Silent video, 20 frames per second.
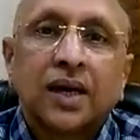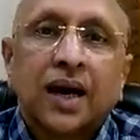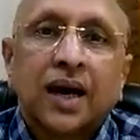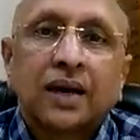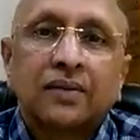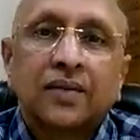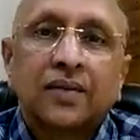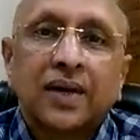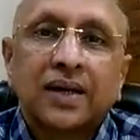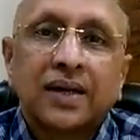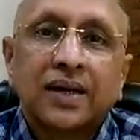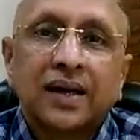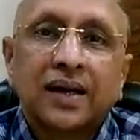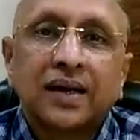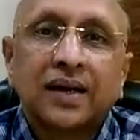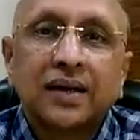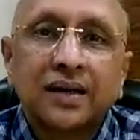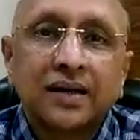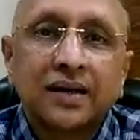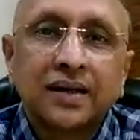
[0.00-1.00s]
and when they
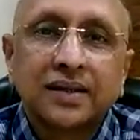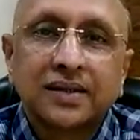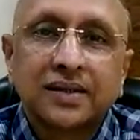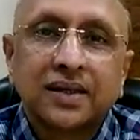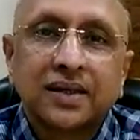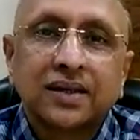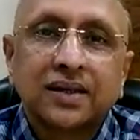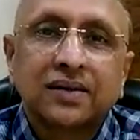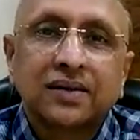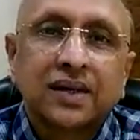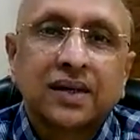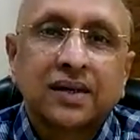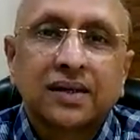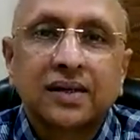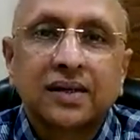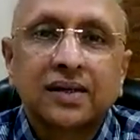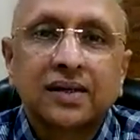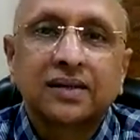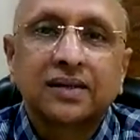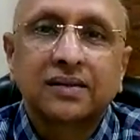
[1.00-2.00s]
enter in your
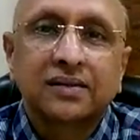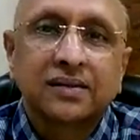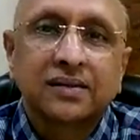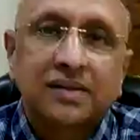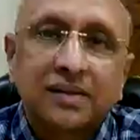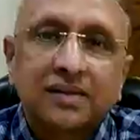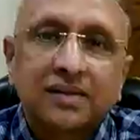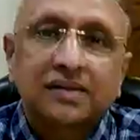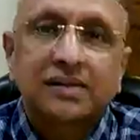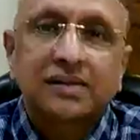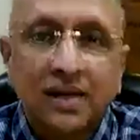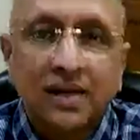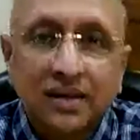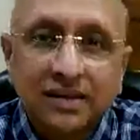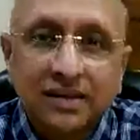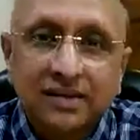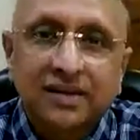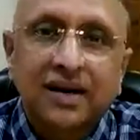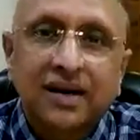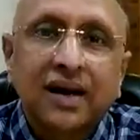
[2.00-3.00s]
team, they
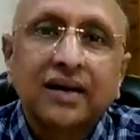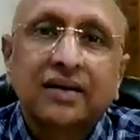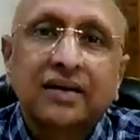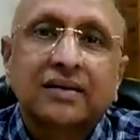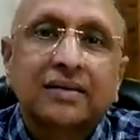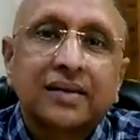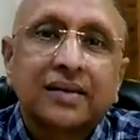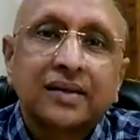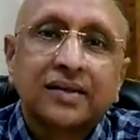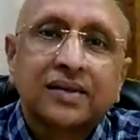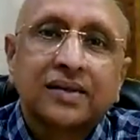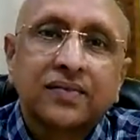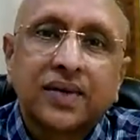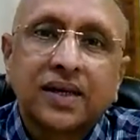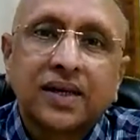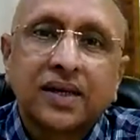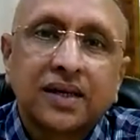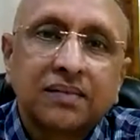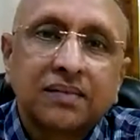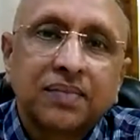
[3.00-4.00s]
start crying. This is
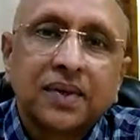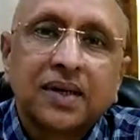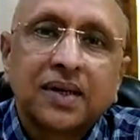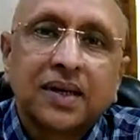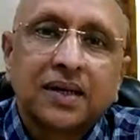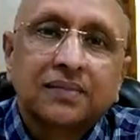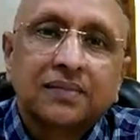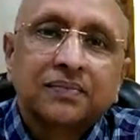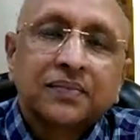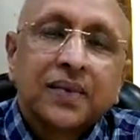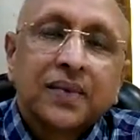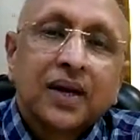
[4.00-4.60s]
very typical.